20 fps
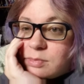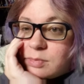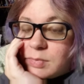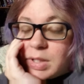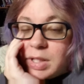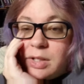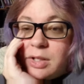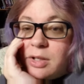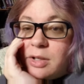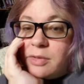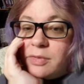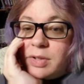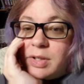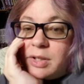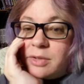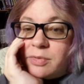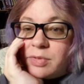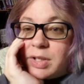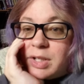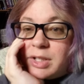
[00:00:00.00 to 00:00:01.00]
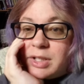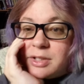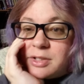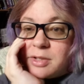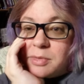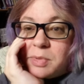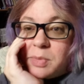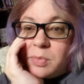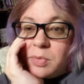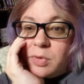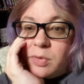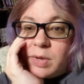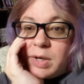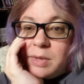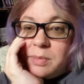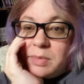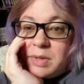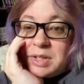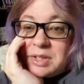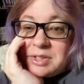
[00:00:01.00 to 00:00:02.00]
I feel like Friday is going to be more
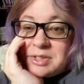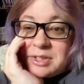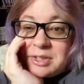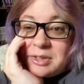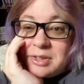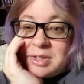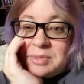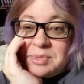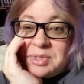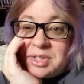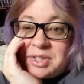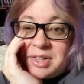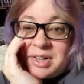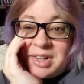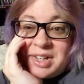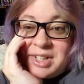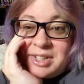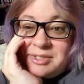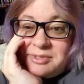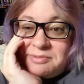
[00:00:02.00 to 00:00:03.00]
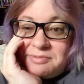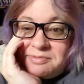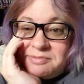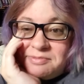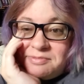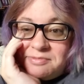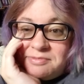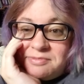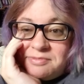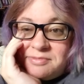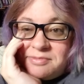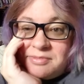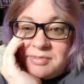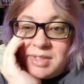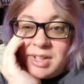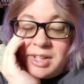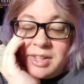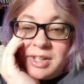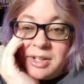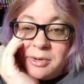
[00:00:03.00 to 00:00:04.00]
rambling, so I'm sorry.
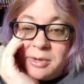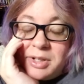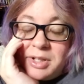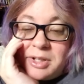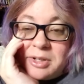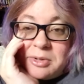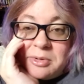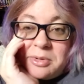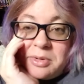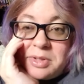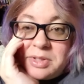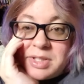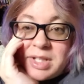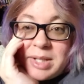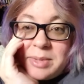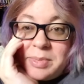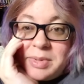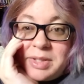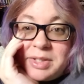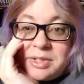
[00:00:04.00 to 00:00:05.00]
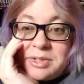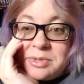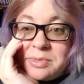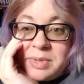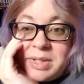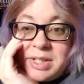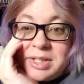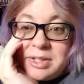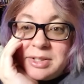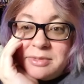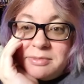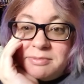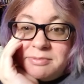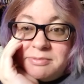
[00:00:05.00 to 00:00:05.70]
Nothing really cool's happened this week.